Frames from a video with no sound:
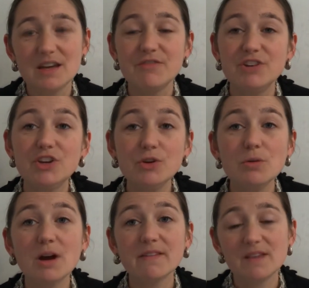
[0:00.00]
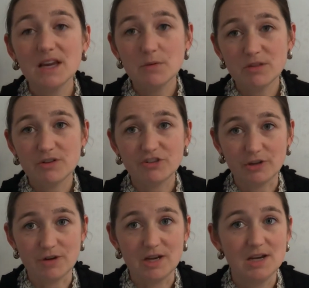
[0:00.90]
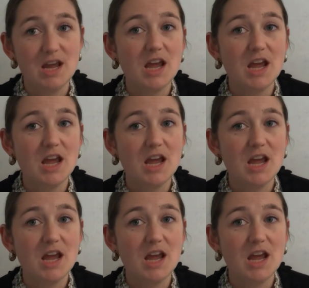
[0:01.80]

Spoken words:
If you are singing with your children